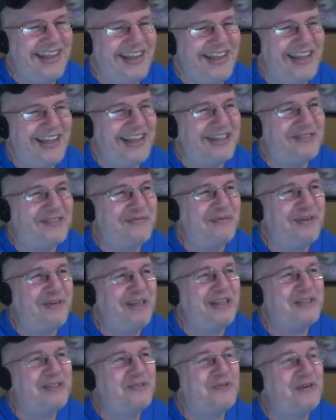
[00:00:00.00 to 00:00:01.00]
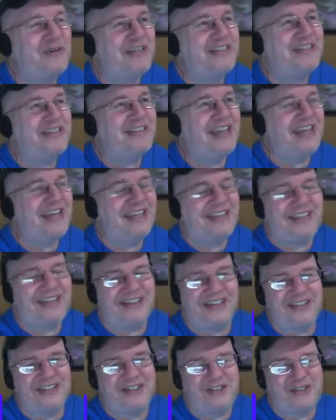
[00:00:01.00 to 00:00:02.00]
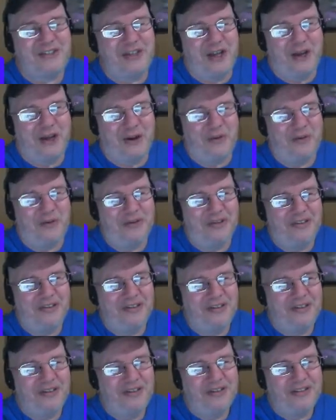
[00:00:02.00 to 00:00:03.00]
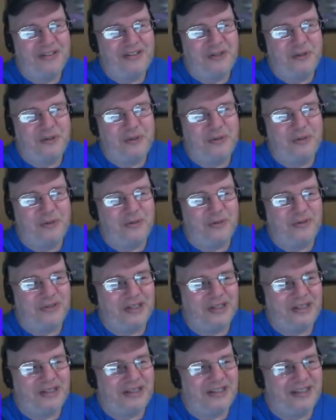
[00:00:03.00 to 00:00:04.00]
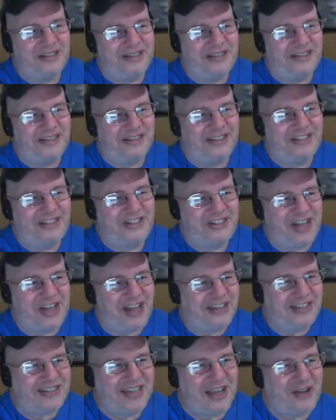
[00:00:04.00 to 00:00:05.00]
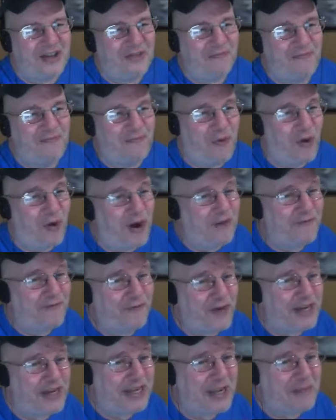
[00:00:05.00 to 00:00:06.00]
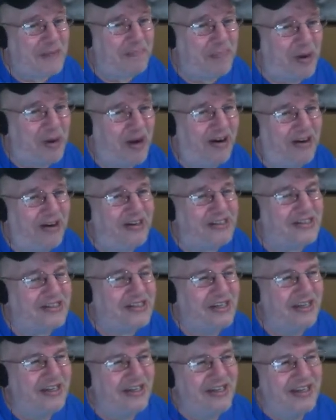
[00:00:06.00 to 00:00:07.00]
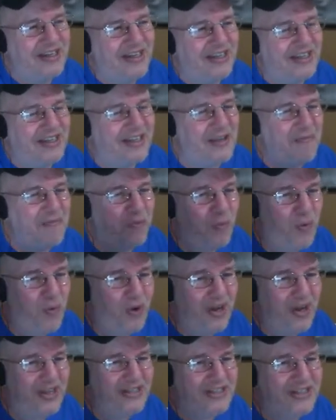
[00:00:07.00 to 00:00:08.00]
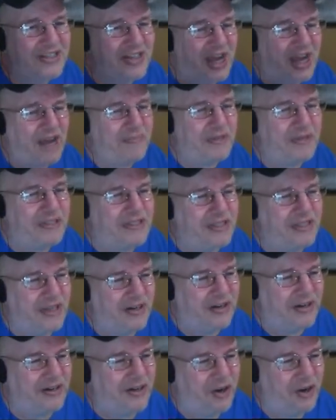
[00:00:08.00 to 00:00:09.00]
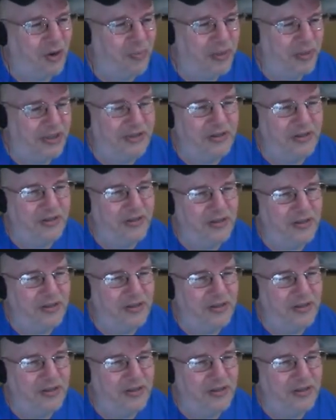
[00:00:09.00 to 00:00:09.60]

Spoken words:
It's ridiculous, though, to shut down 4 freaking parks and leave 1 shopping center open.